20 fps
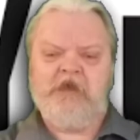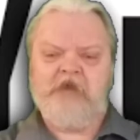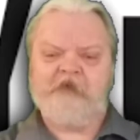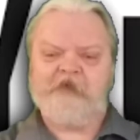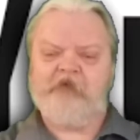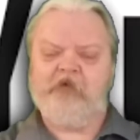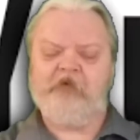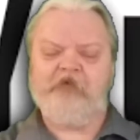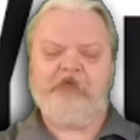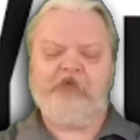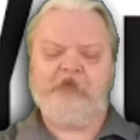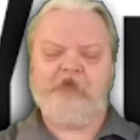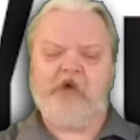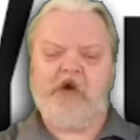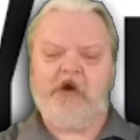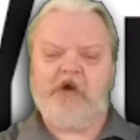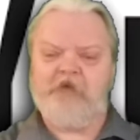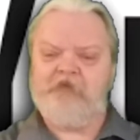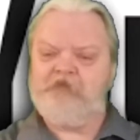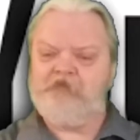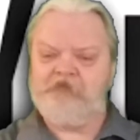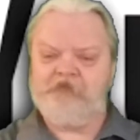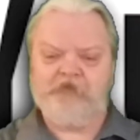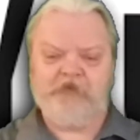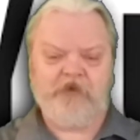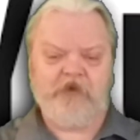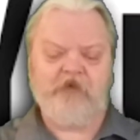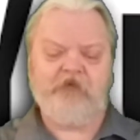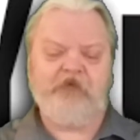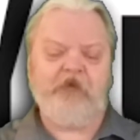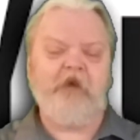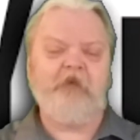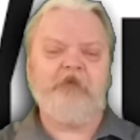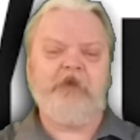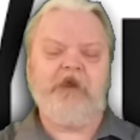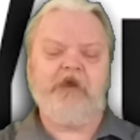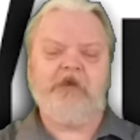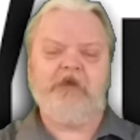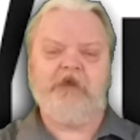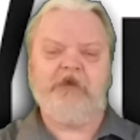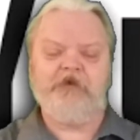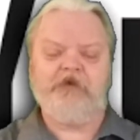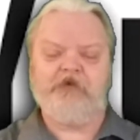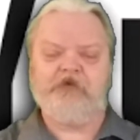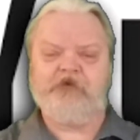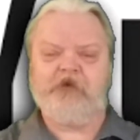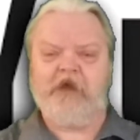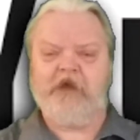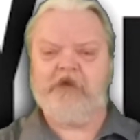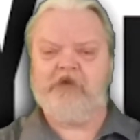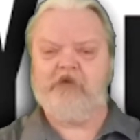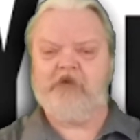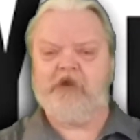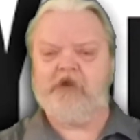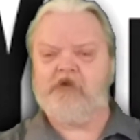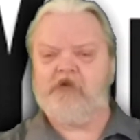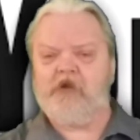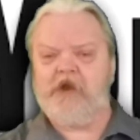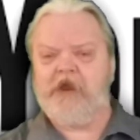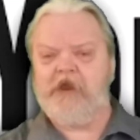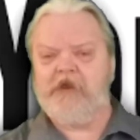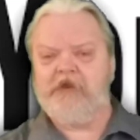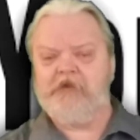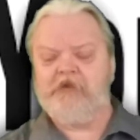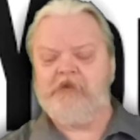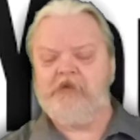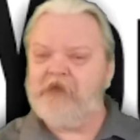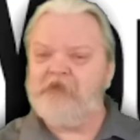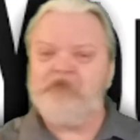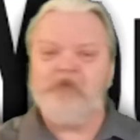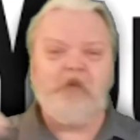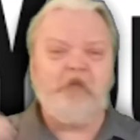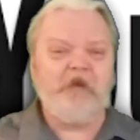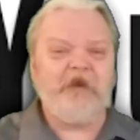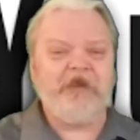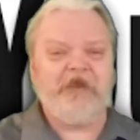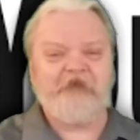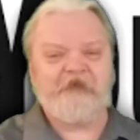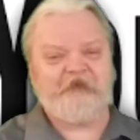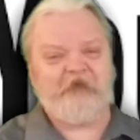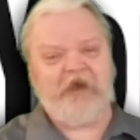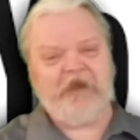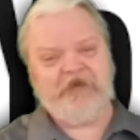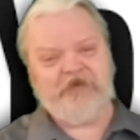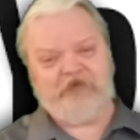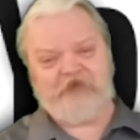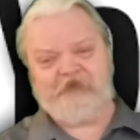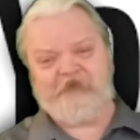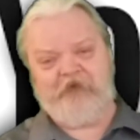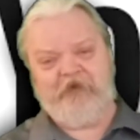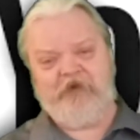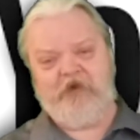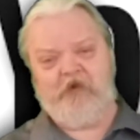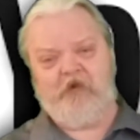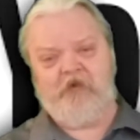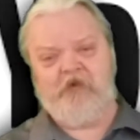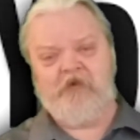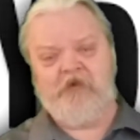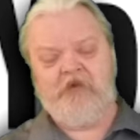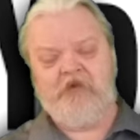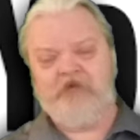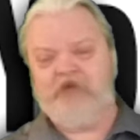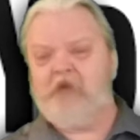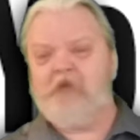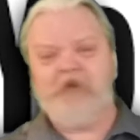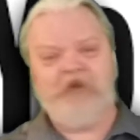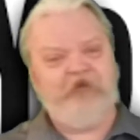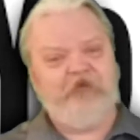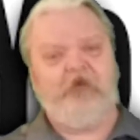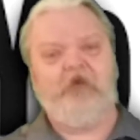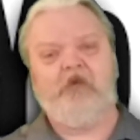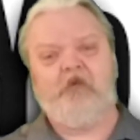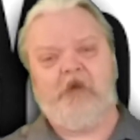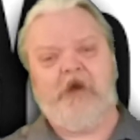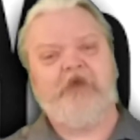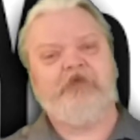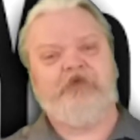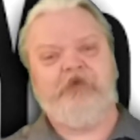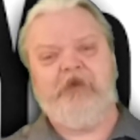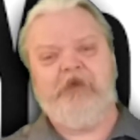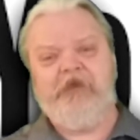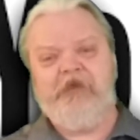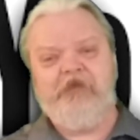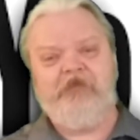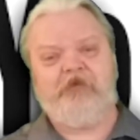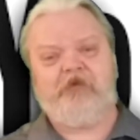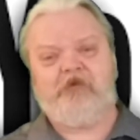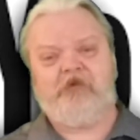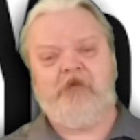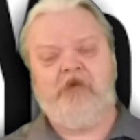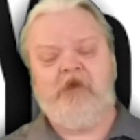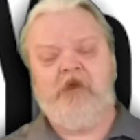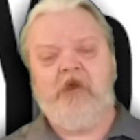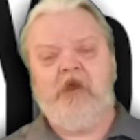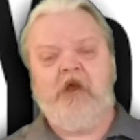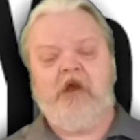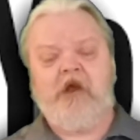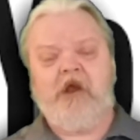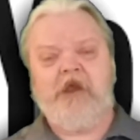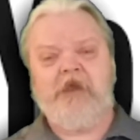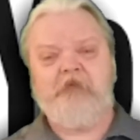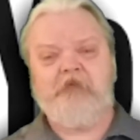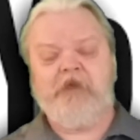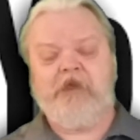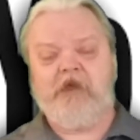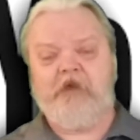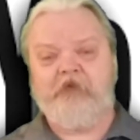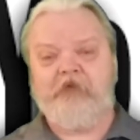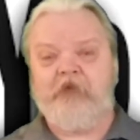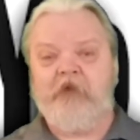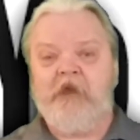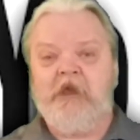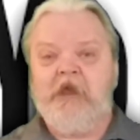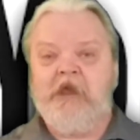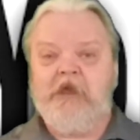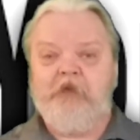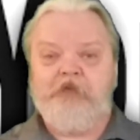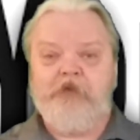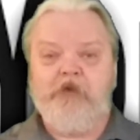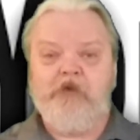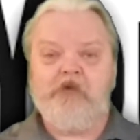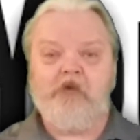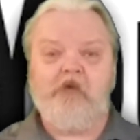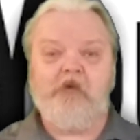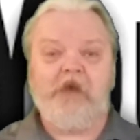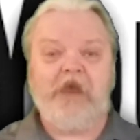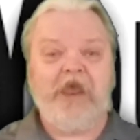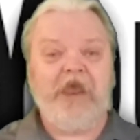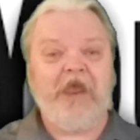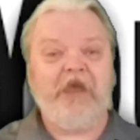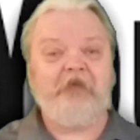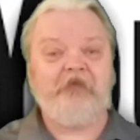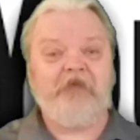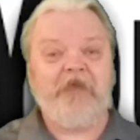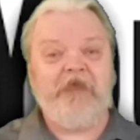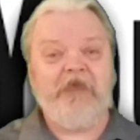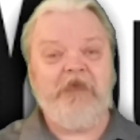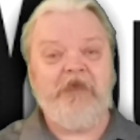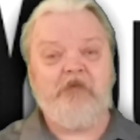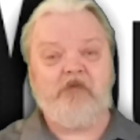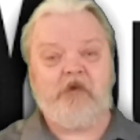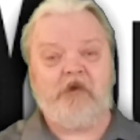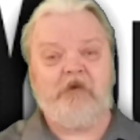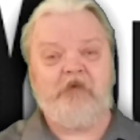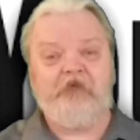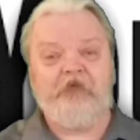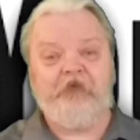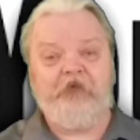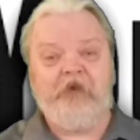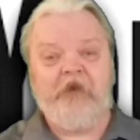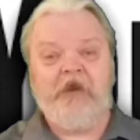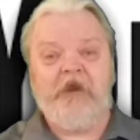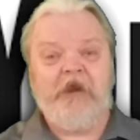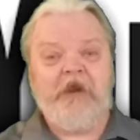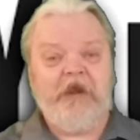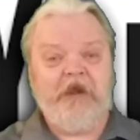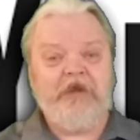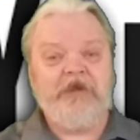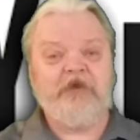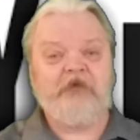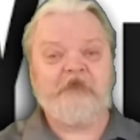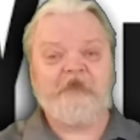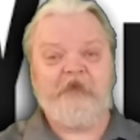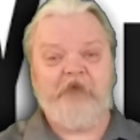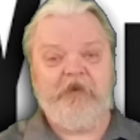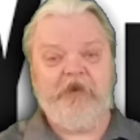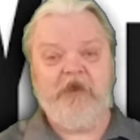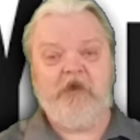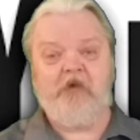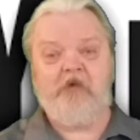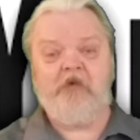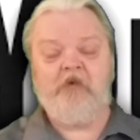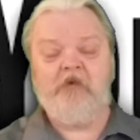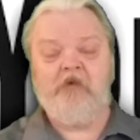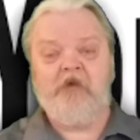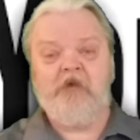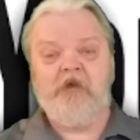First of all, your thumbnail and your title are great. If nobody can find your video, nobody's going to watch it either, all right? Because if you don't have keywords in your video,